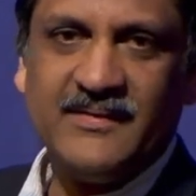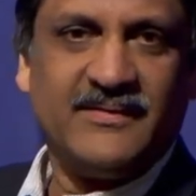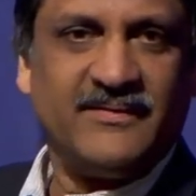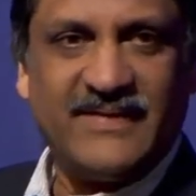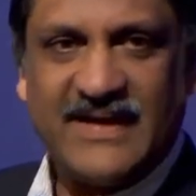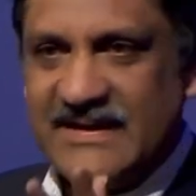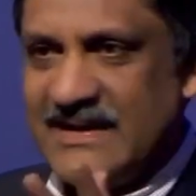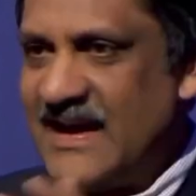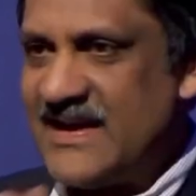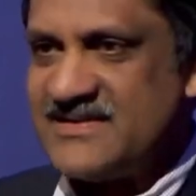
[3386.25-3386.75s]

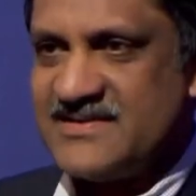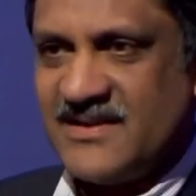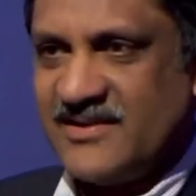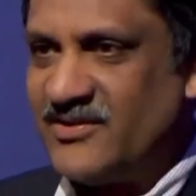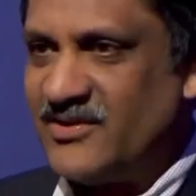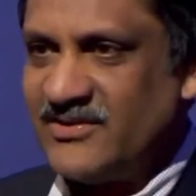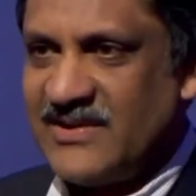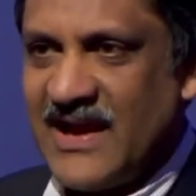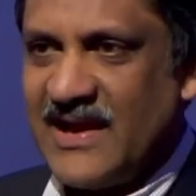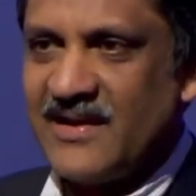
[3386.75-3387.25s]
Fantastic.
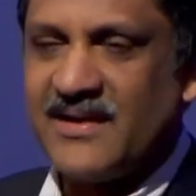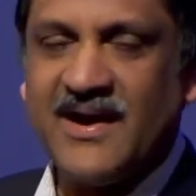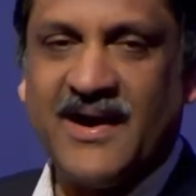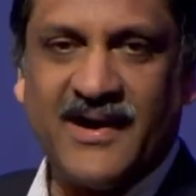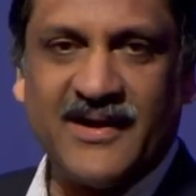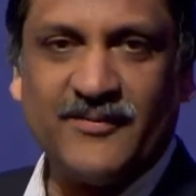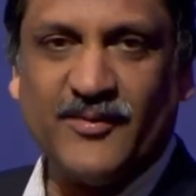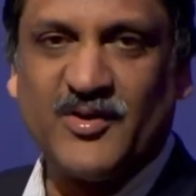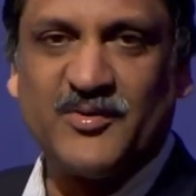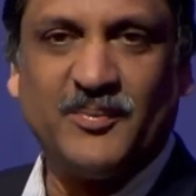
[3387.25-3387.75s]
So Sal
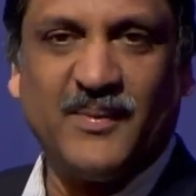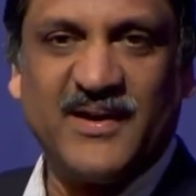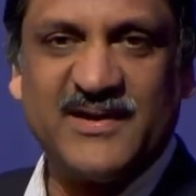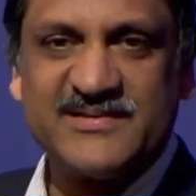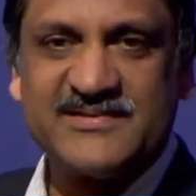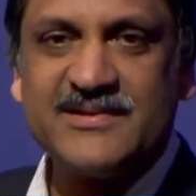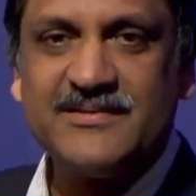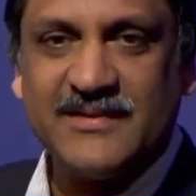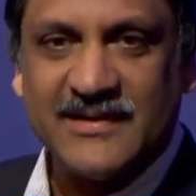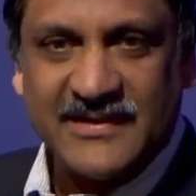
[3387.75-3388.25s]
Khan was my
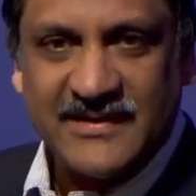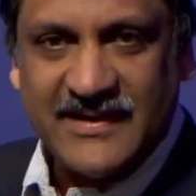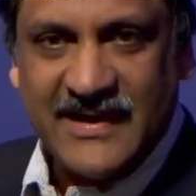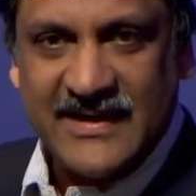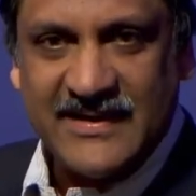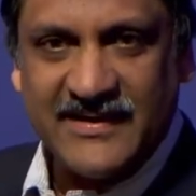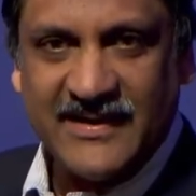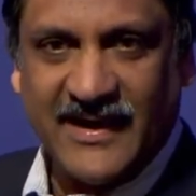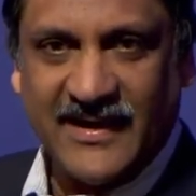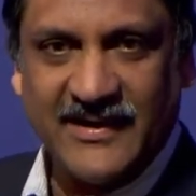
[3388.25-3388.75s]
student,
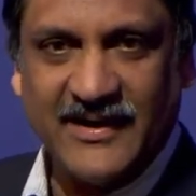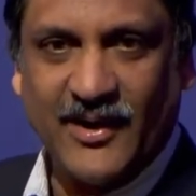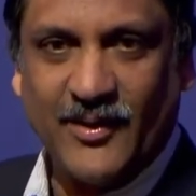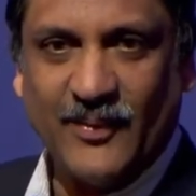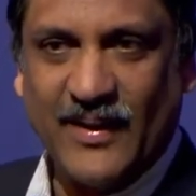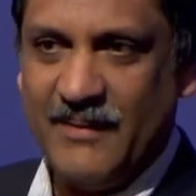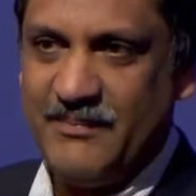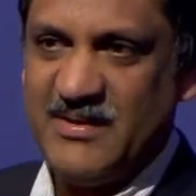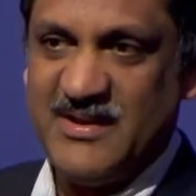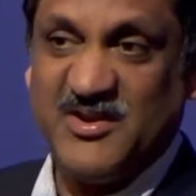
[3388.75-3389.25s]
and
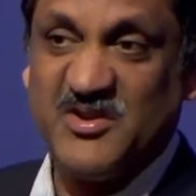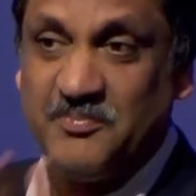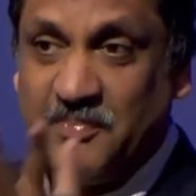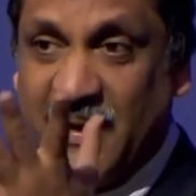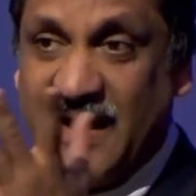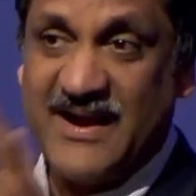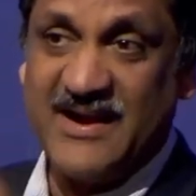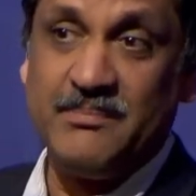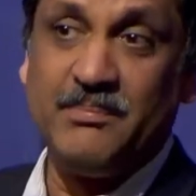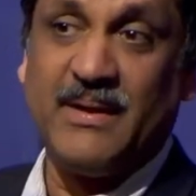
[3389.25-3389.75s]
I've been
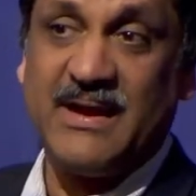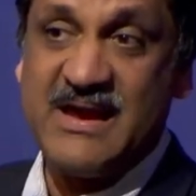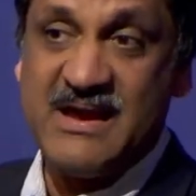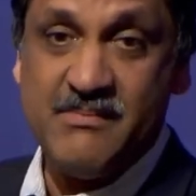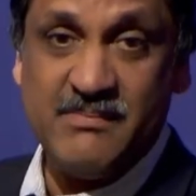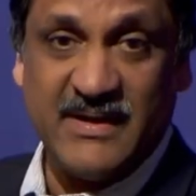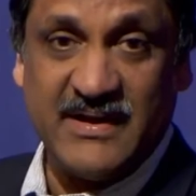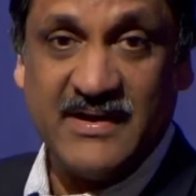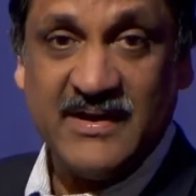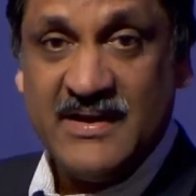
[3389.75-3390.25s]
inspired by
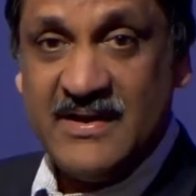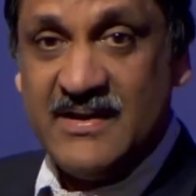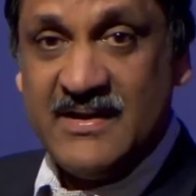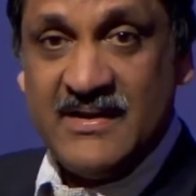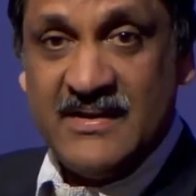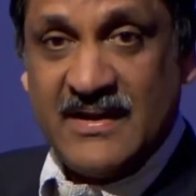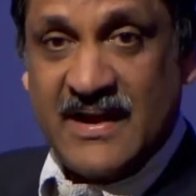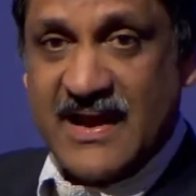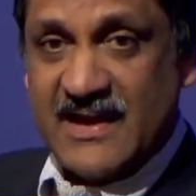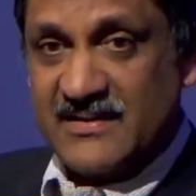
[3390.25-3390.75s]
him,
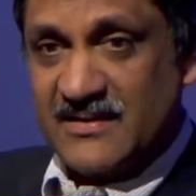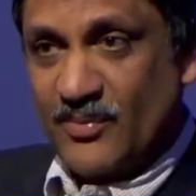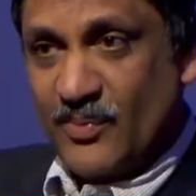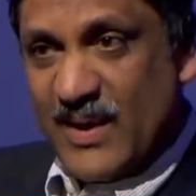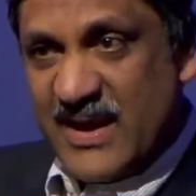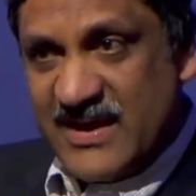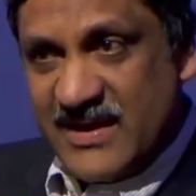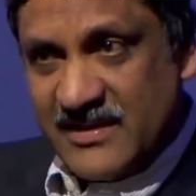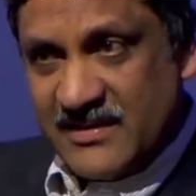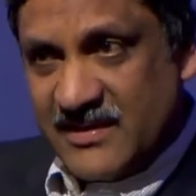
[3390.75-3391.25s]
and the
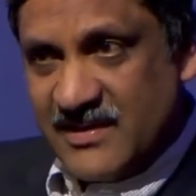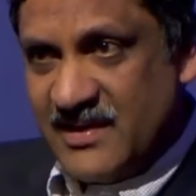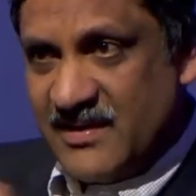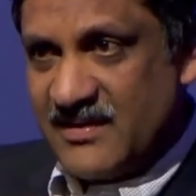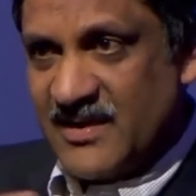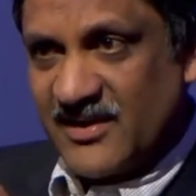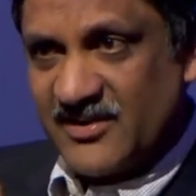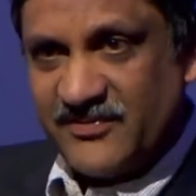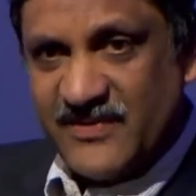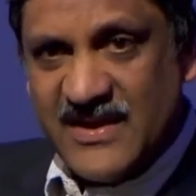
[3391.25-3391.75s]
way he
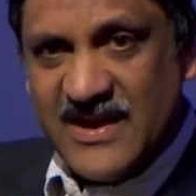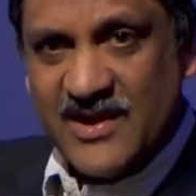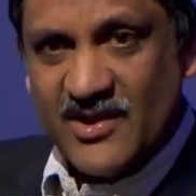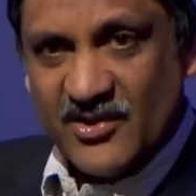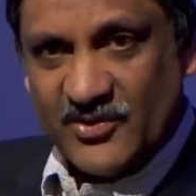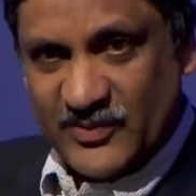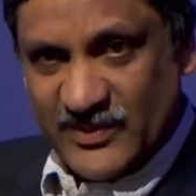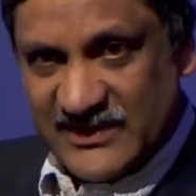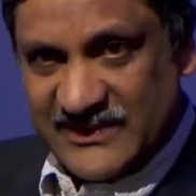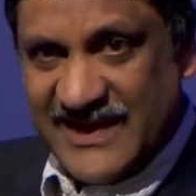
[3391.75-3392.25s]
does
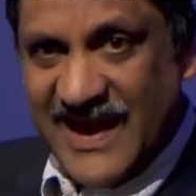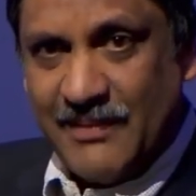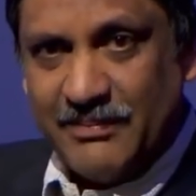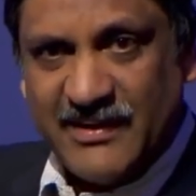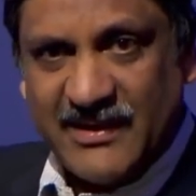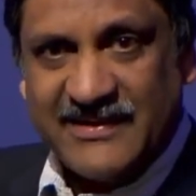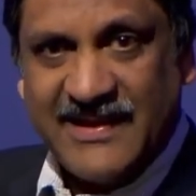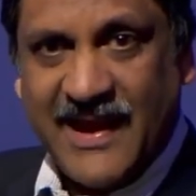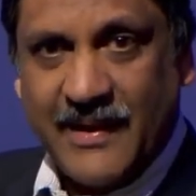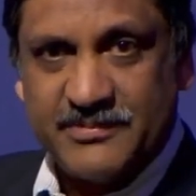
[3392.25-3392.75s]
videos with
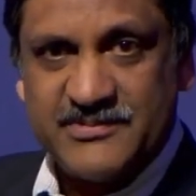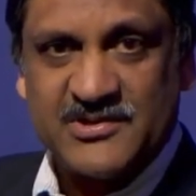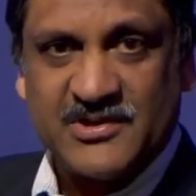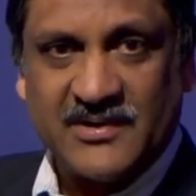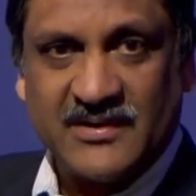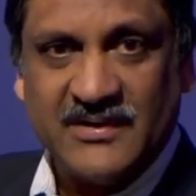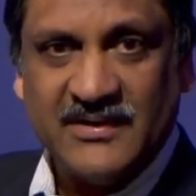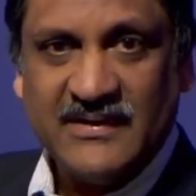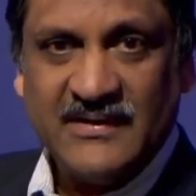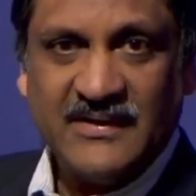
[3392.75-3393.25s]
tablet
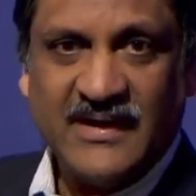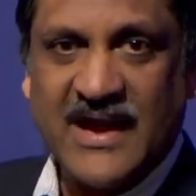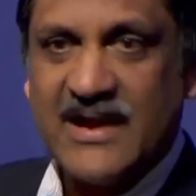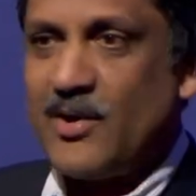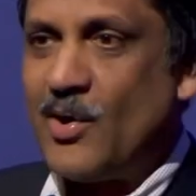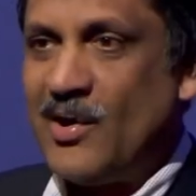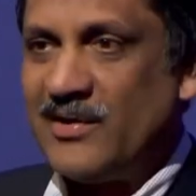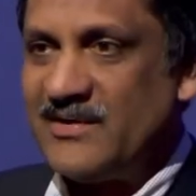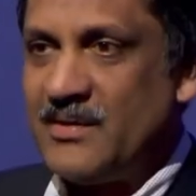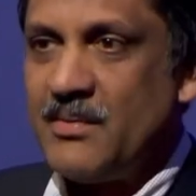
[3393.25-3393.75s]
capture. I
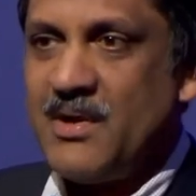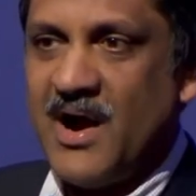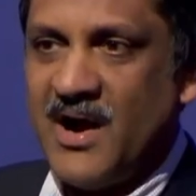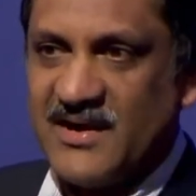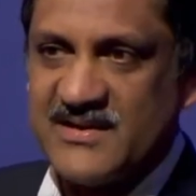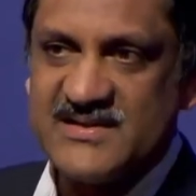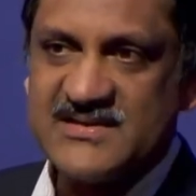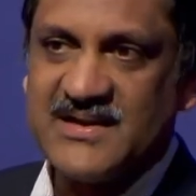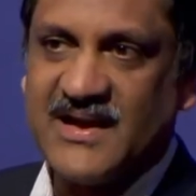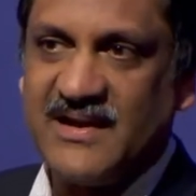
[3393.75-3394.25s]
call them
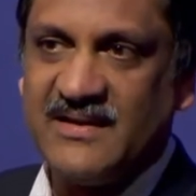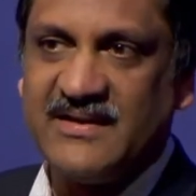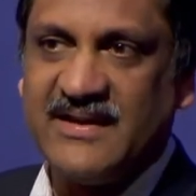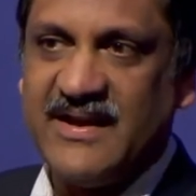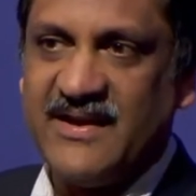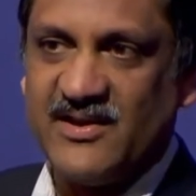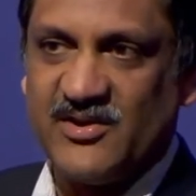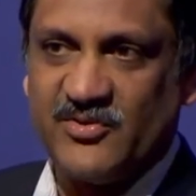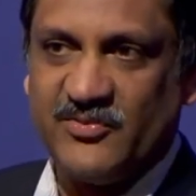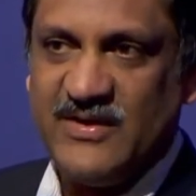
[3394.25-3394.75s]
Khan-style
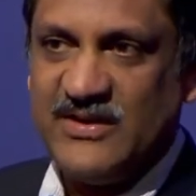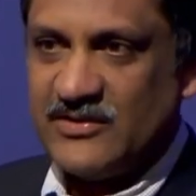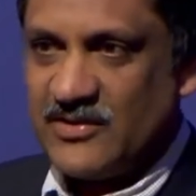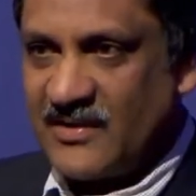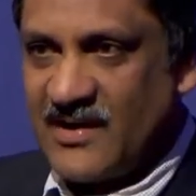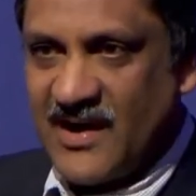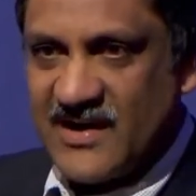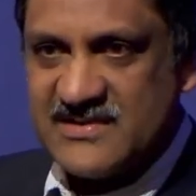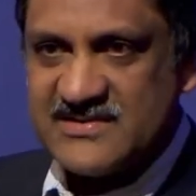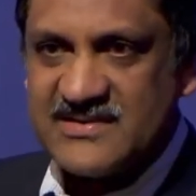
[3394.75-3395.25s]
KSVs or
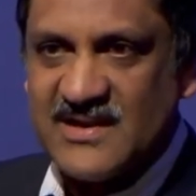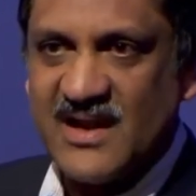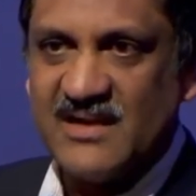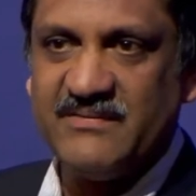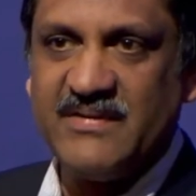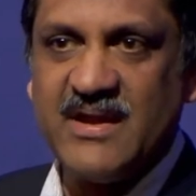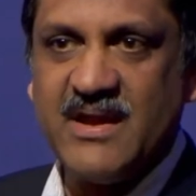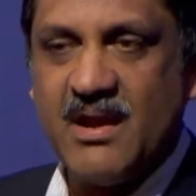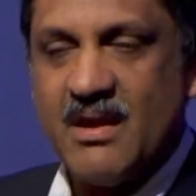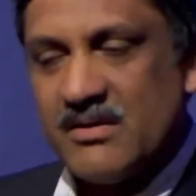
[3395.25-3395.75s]
Khan-style
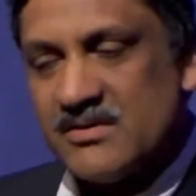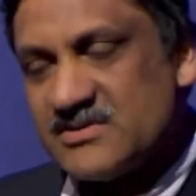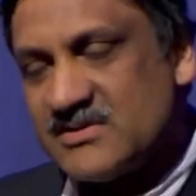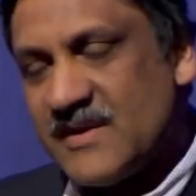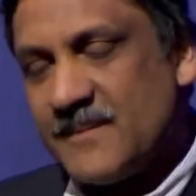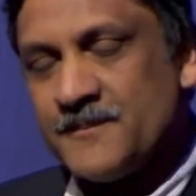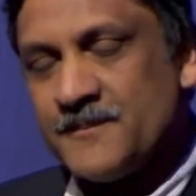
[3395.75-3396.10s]
videos.